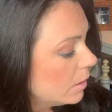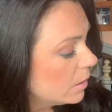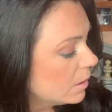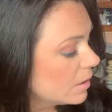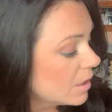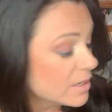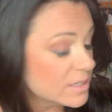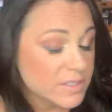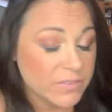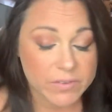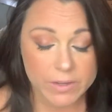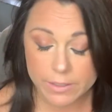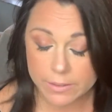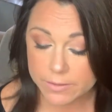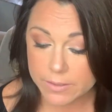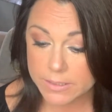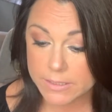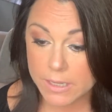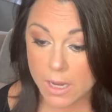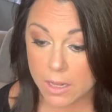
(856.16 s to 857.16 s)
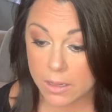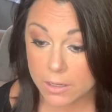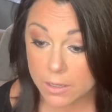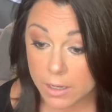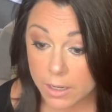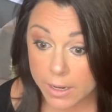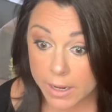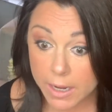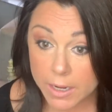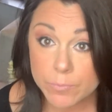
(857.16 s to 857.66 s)
guys feeling this color
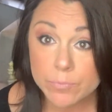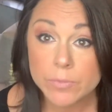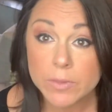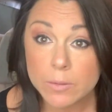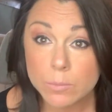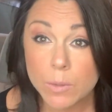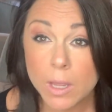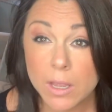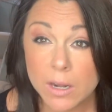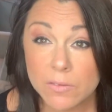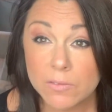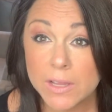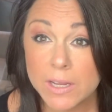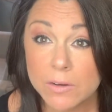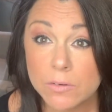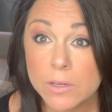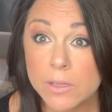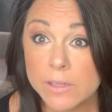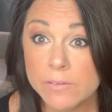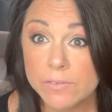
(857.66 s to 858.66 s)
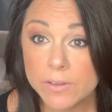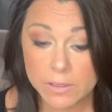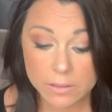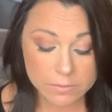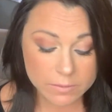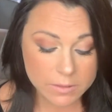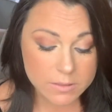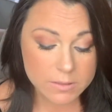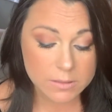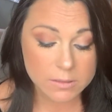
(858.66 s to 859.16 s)
today? I'm kind of like really
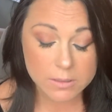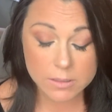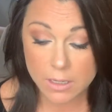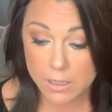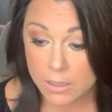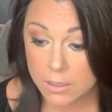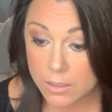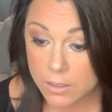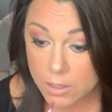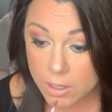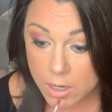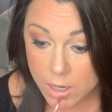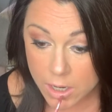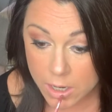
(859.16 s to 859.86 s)
feeling this look. I don't know.